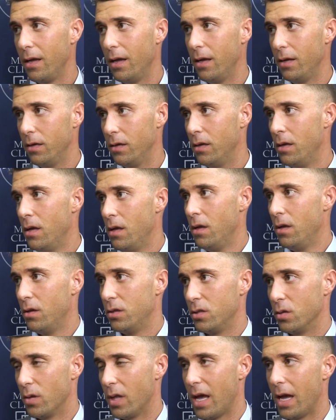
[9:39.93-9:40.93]
And
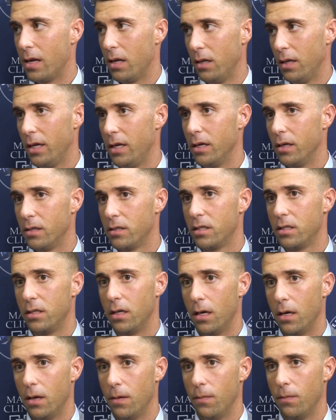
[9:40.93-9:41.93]
so the analytics,
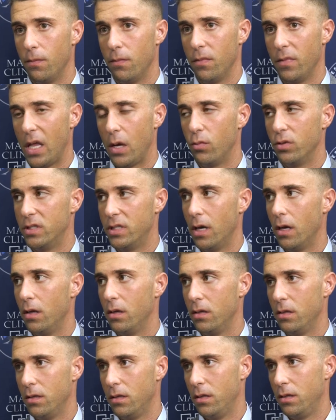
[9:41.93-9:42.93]
they would
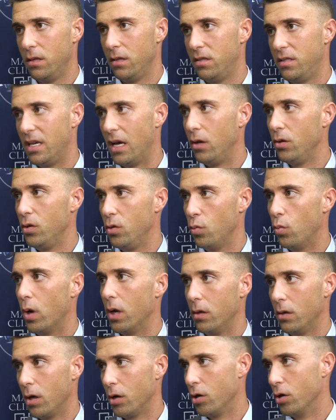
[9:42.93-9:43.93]
tell you
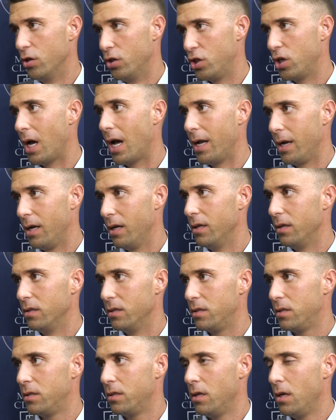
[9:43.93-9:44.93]
what a good shot
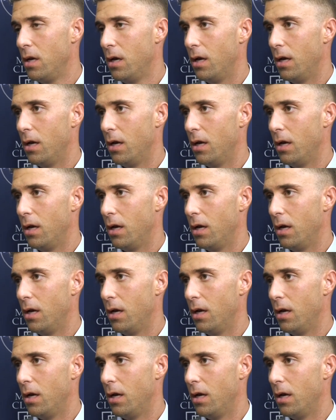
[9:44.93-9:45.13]
is.